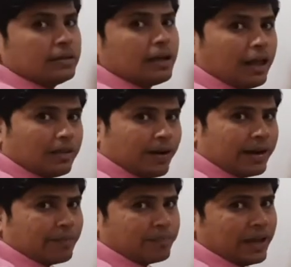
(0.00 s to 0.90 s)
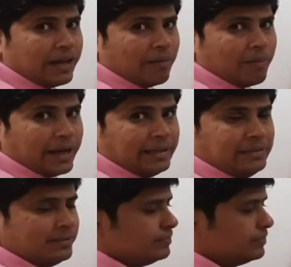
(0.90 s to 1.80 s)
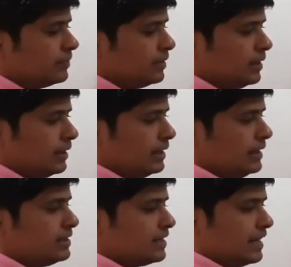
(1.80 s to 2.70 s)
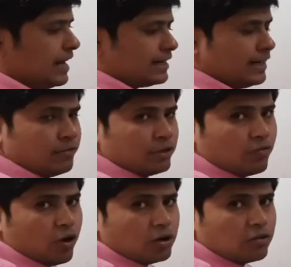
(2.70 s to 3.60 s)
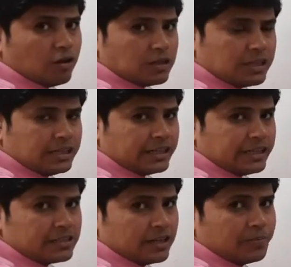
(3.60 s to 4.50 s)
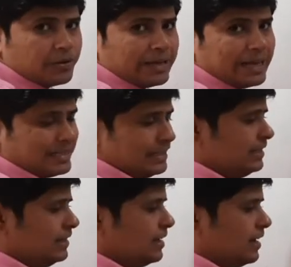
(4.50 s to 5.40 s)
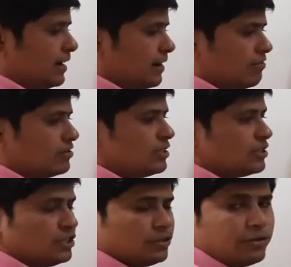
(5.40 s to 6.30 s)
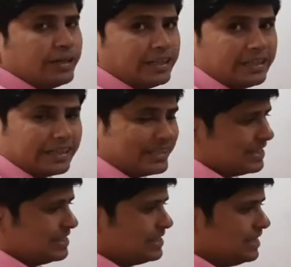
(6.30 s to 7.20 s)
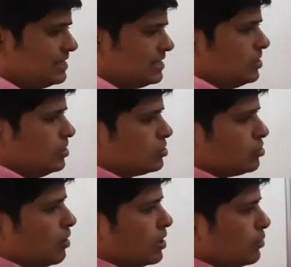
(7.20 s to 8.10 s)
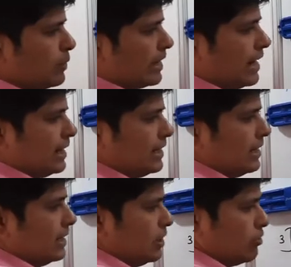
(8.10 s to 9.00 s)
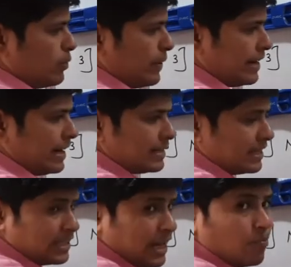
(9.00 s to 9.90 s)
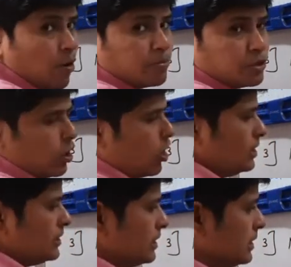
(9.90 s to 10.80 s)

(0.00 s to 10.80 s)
Alpha naphthylamine is reacted with what? Concentrated sulfuric acid around 60 to 80 degrees Celsius. So what we will get? We will get this type of salt.